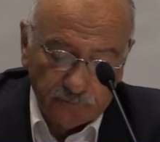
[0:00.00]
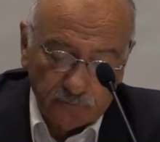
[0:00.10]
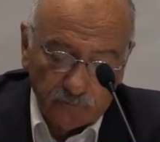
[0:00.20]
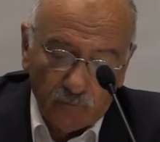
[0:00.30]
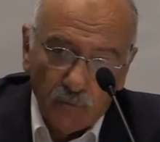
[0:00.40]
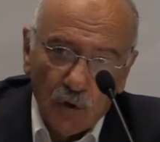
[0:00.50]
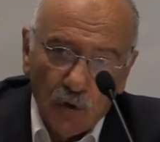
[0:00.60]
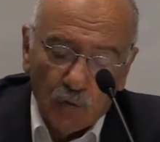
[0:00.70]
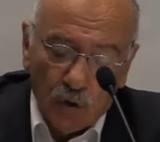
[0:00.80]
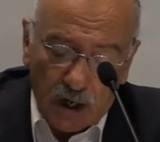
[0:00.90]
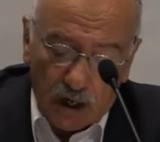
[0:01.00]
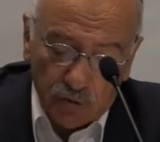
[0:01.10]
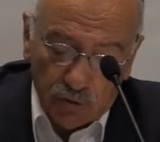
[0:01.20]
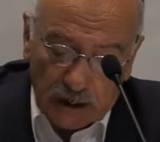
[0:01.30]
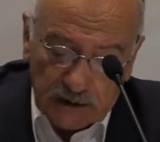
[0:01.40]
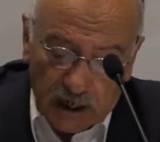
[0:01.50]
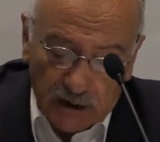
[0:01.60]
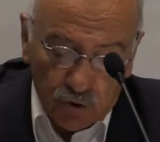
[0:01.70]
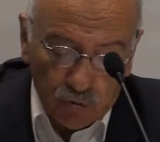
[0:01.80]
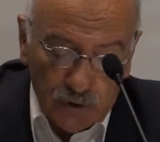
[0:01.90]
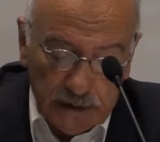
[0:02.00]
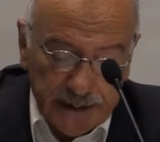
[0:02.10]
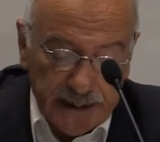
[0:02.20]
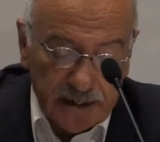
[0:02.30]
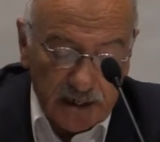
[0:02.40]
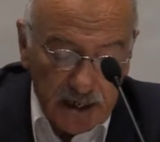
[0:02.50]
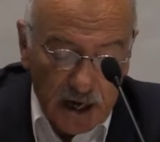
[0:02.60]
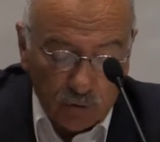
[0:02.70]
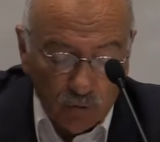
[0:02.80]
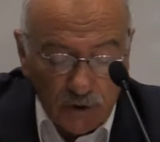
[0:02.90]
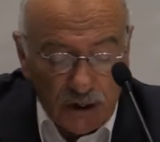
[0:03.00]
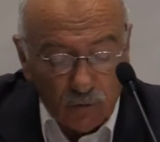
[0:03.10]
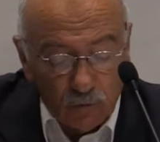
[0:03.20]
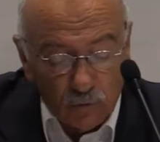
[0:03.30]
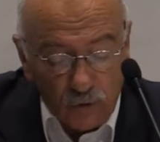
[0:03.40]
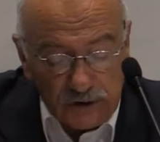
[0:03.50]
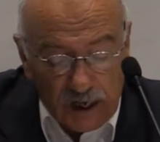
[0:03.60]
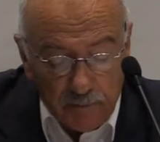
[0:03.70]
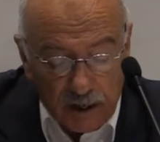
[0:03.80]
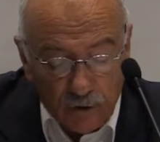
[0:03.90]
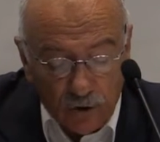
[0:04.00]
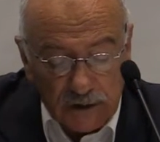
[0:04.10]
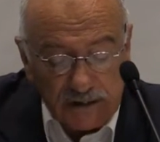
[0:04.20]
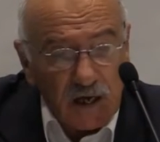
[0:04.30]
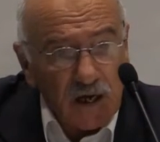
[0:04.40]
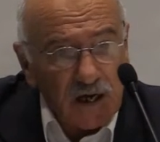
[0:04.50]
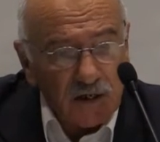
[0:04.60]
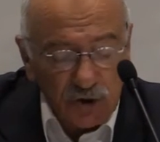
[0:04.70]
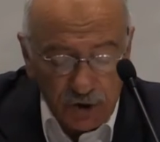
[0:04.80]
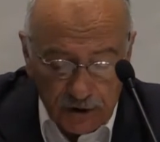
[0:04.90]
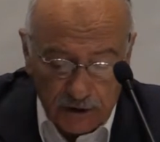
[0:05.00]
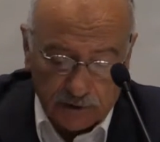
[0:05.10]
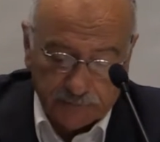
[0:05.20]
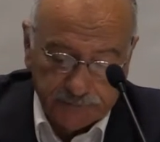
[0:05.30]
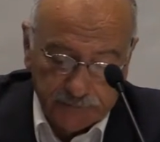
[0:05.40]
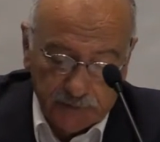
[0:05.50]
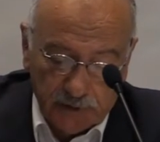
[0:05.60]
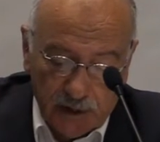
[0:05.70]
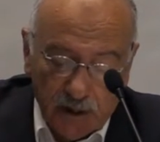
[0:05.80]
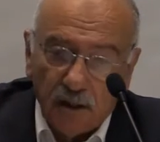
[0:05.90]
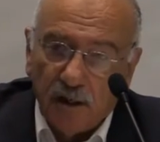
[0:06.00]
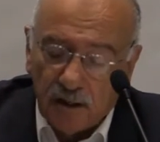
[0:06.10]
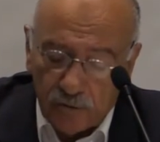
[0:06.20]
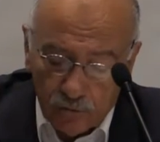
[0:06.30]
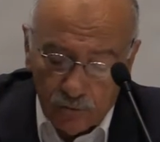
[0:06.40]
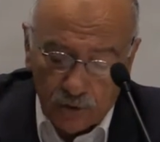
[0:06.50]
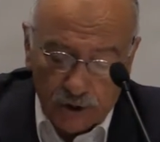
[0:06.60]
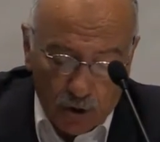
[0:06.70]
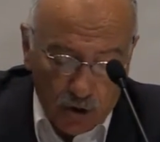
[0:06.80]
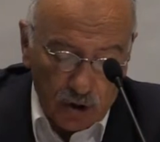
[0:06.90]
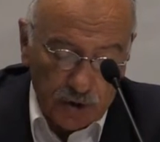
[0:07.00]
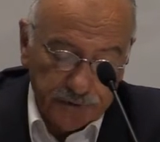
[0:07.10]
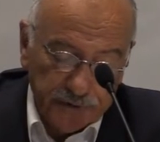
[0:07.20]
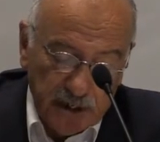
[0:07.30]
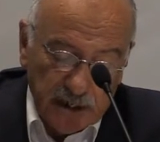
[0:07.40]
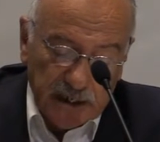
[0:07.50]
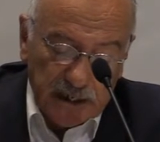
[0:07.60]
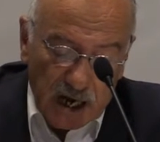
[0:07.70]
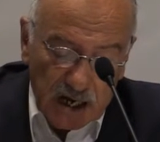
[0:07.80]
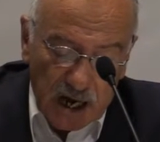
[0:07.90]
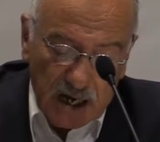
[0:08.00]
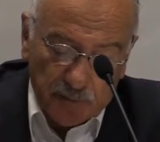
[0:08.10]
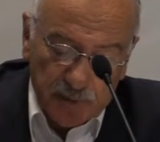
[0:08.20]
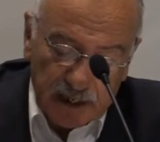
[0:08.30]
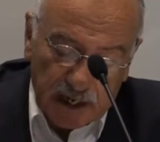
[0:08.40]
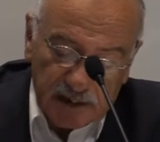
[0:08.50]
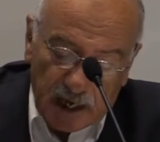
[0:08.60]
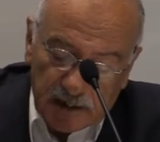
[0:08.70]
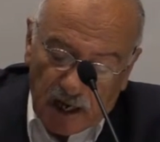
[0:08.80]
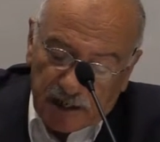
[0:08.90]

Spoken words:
Identity is a very complex issue. It has countless parameters. These are not of equal value, but they're of different degrees.